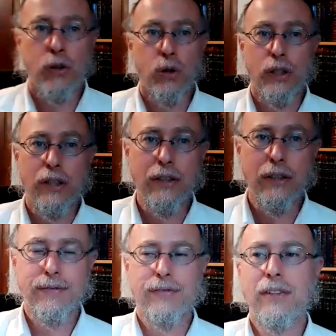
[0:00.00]
to
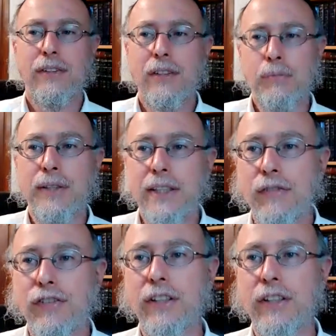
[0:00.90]
remember the good,
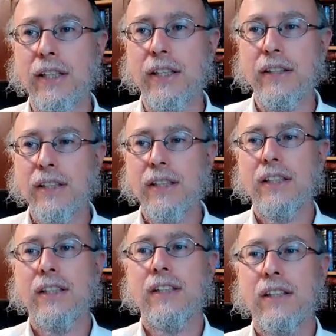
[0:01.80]

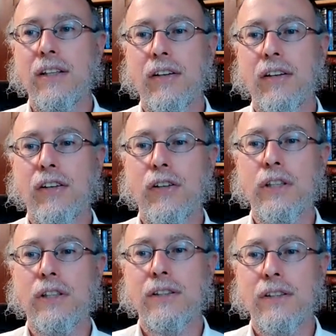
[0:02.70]
specifically
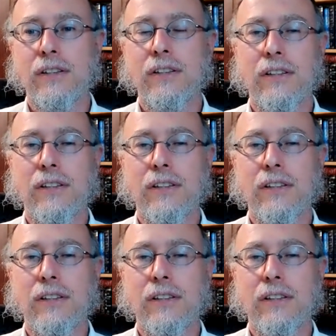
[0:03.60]
the good